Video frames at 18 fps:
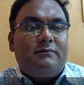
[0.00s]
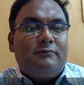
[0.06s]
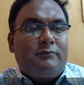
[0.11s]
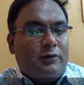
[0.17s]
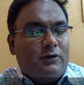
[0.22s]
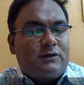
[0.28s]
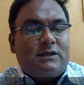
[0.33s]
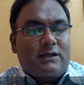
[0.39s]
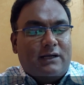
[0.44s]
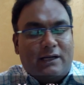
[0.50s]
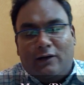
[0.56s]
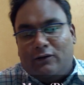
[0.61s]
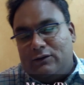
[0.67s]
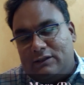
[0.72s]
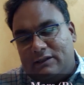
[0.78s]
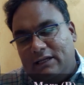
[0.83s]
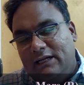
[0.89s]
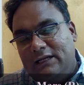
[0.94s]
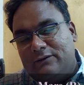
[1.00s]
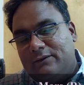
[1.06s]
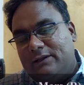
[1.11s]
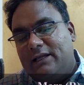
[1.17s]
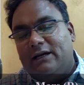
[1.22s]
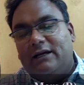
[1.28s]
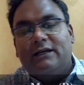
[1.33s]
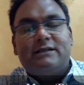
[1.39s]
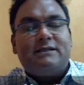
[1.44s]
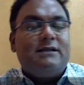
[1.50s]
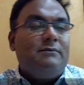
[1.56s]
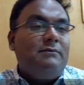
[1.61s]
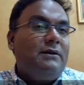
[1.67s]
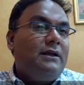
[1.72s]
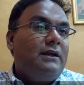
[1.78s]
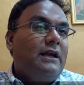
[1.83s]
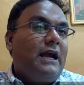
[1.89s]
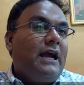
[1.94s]
because third house deals with younger
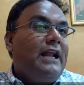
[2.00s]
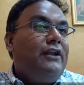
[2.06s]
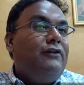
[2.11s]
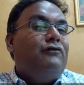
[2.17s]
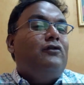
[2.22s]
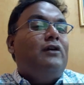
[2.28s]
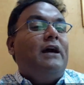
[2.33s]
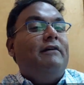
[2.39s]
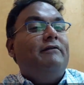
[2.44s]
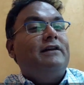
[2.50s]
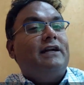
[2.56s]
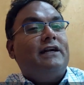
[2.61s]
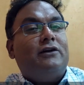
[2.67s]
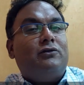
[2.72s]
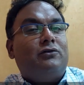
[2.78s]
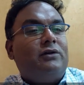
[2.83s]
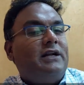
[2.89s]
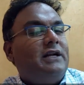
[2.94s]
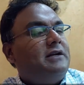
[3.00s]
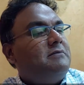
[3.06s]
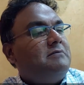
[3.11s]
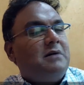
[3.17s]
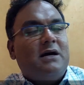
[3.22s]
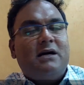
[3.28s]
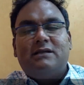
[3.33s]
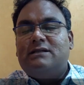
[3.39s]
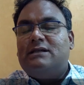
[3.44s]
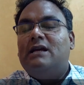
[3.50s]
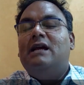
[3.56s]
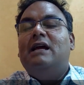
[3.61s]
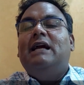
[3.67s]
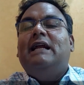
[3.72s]
sibling, and if you have a retrograde Mars,